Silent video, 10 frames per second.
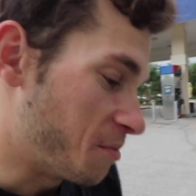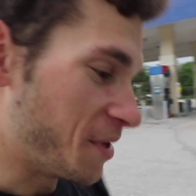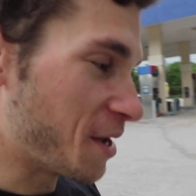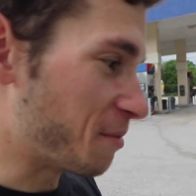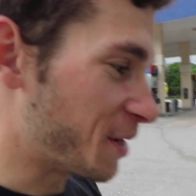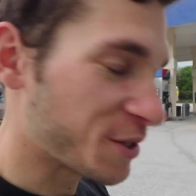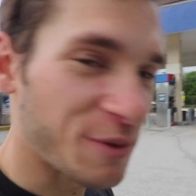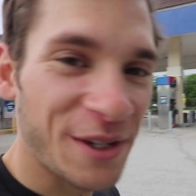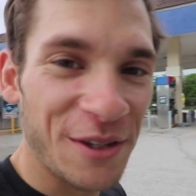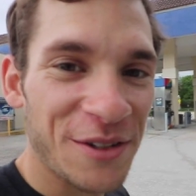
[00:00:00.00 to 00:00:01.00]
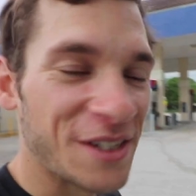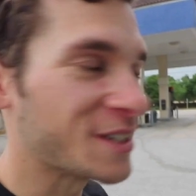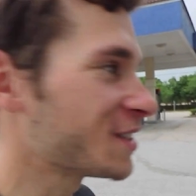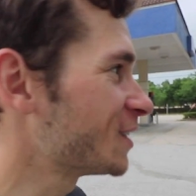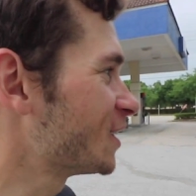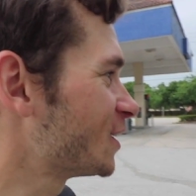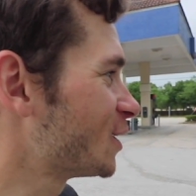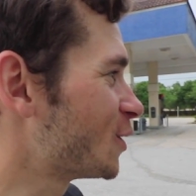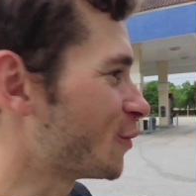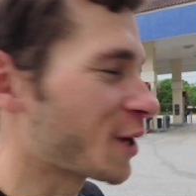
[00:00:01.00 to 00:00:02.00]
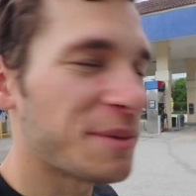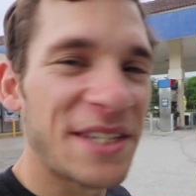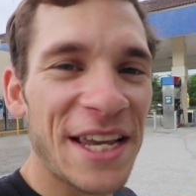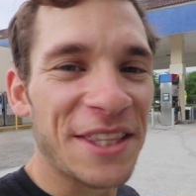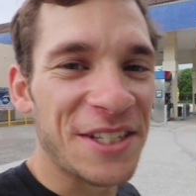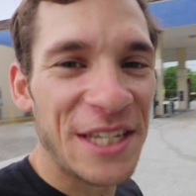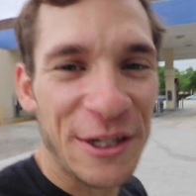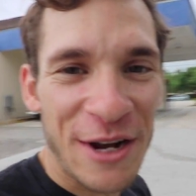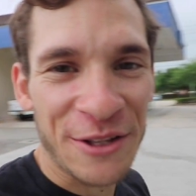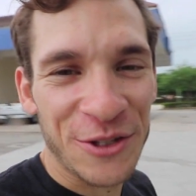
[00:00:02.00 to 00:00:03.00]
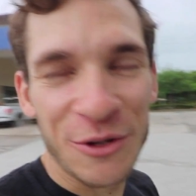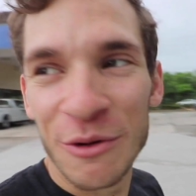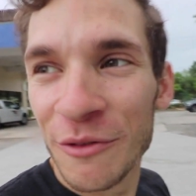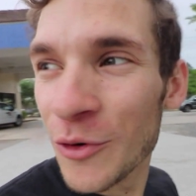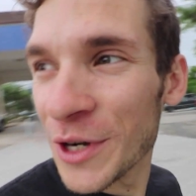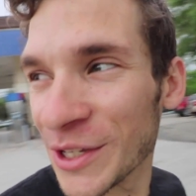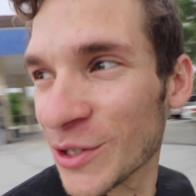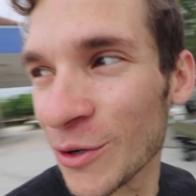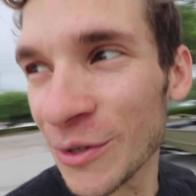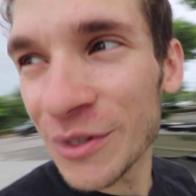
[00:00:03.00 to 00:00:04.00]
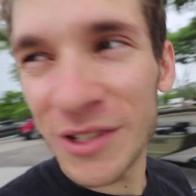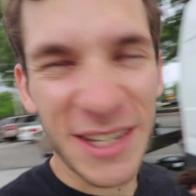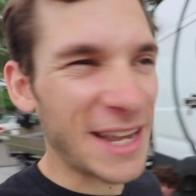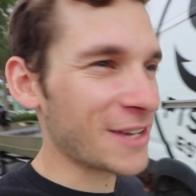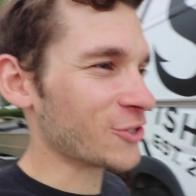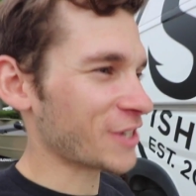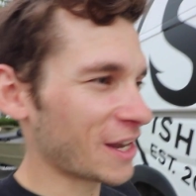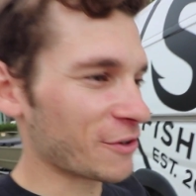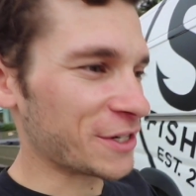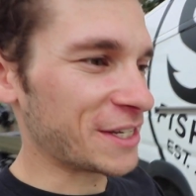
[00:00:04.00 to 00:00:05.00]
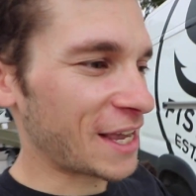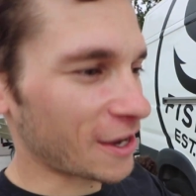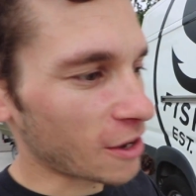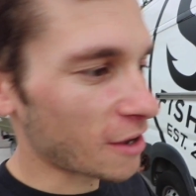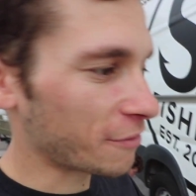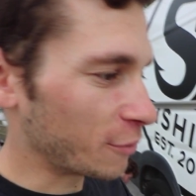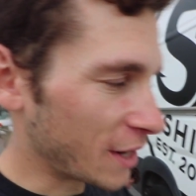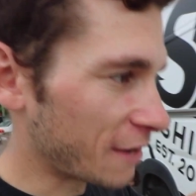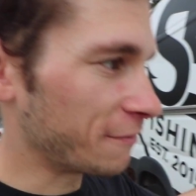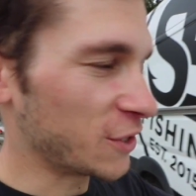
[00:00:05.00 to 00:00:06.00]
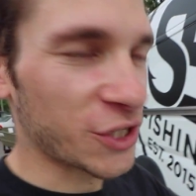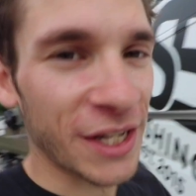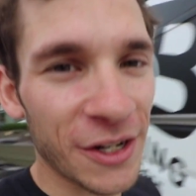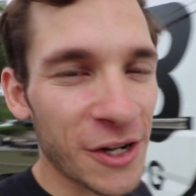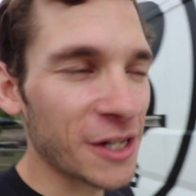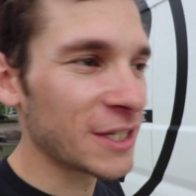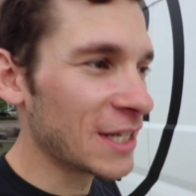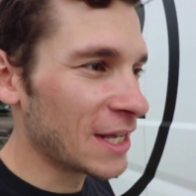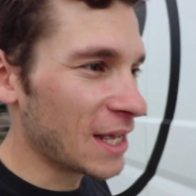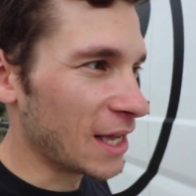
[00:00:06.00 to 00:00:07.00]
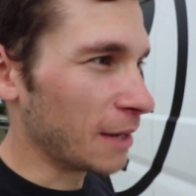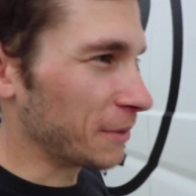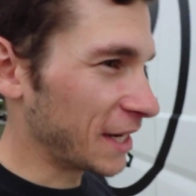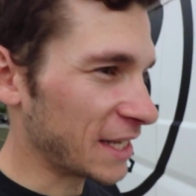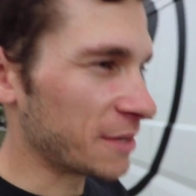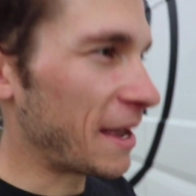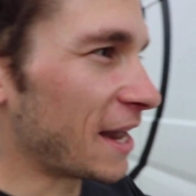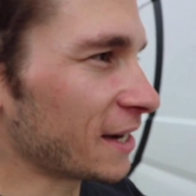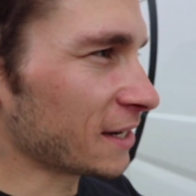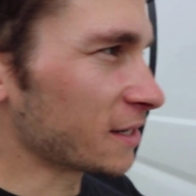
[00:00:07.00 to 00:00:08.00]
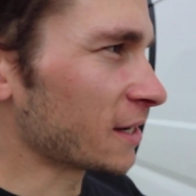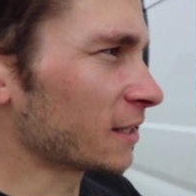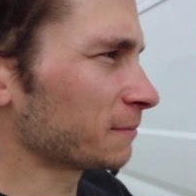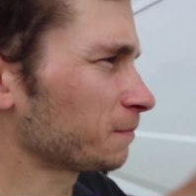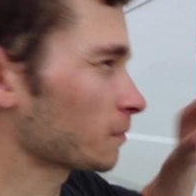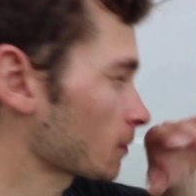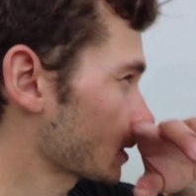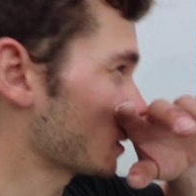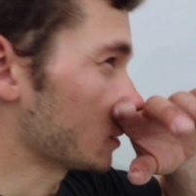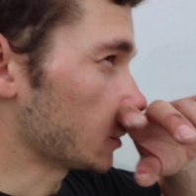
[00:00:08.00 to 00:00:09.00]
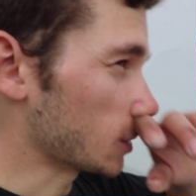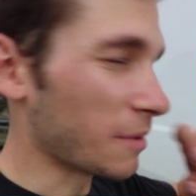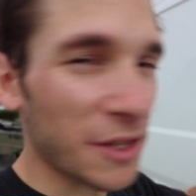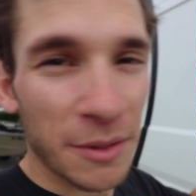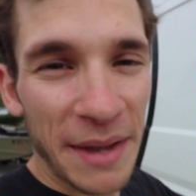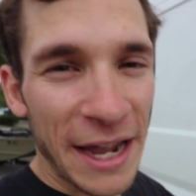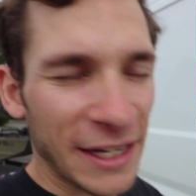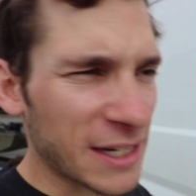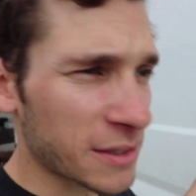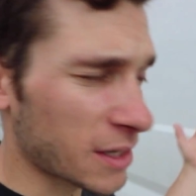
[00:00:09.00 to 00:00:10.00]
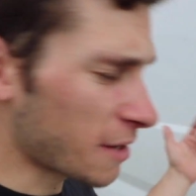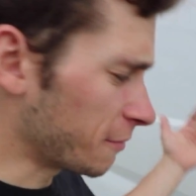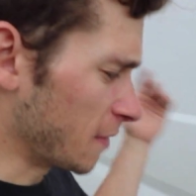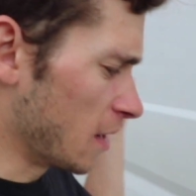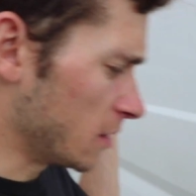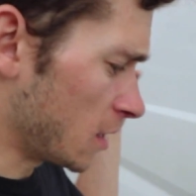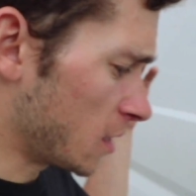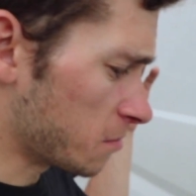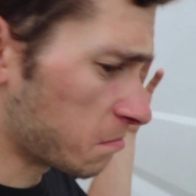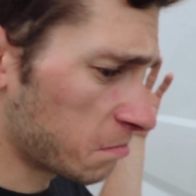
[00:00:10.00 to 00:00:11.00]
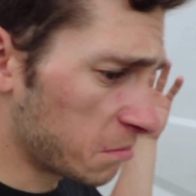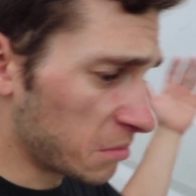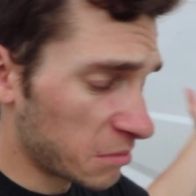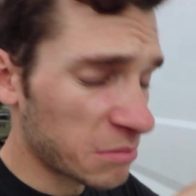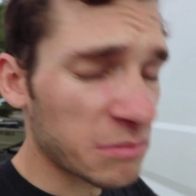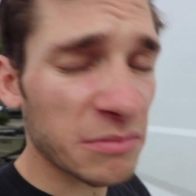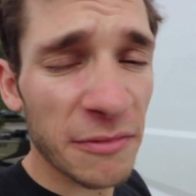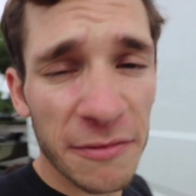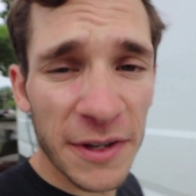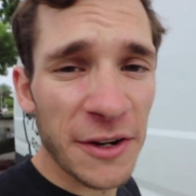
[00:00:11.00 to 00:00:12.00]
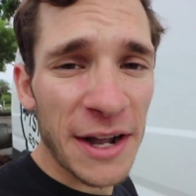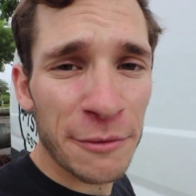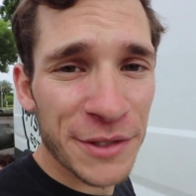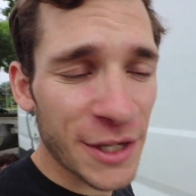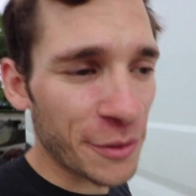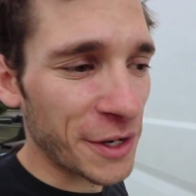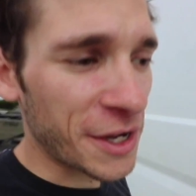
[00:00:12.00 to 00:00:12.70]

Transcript: Yeah, might as well use it. We're gonna be taking the scenic route too, avoiding tolls. Today is just kind of our day off. We're not fishing at all. I'm gonna get some editing done, do some other back end stuff, and then figure out what's going